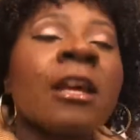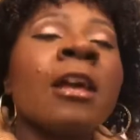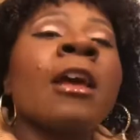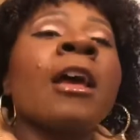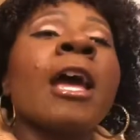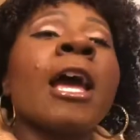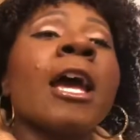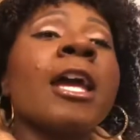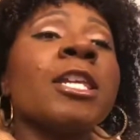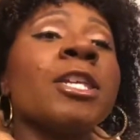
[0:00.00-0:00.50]

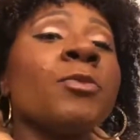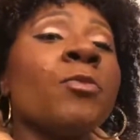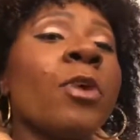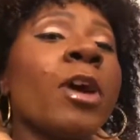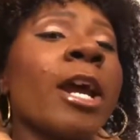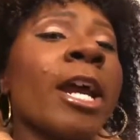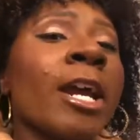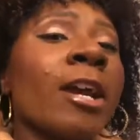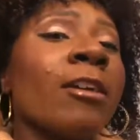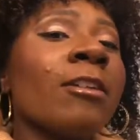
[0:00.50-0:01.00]
And you want
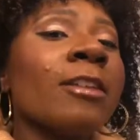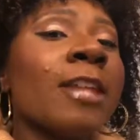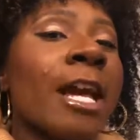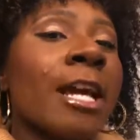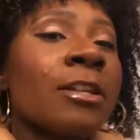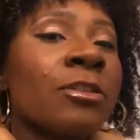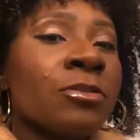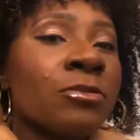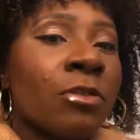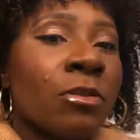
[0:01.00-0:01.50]
hair-like
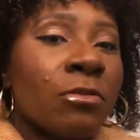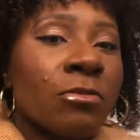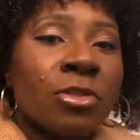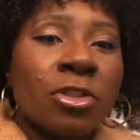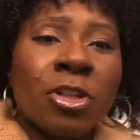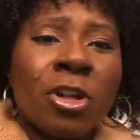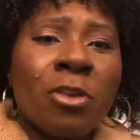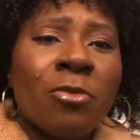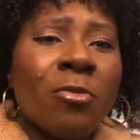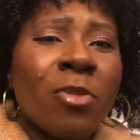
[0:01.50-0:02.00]
strokes. You
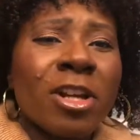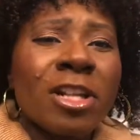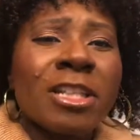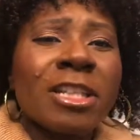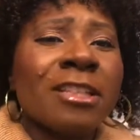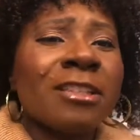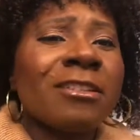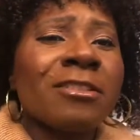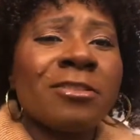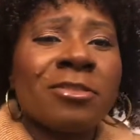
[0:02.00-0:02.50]
don't want anything that
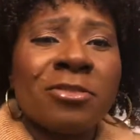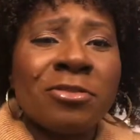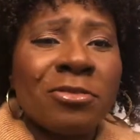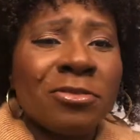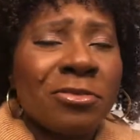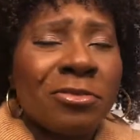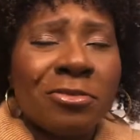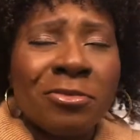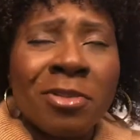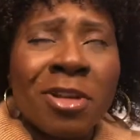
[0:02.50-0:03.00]
looks
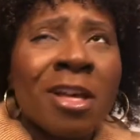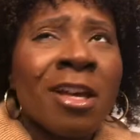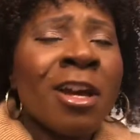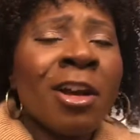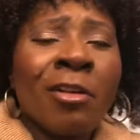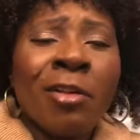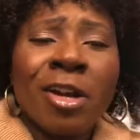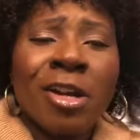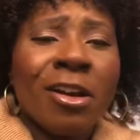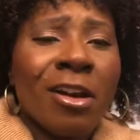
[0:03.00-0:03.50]
too
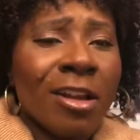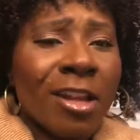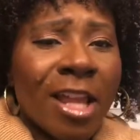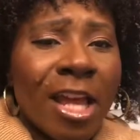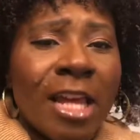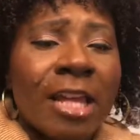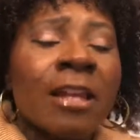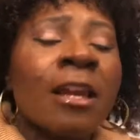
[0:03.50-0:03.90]
crayon-like.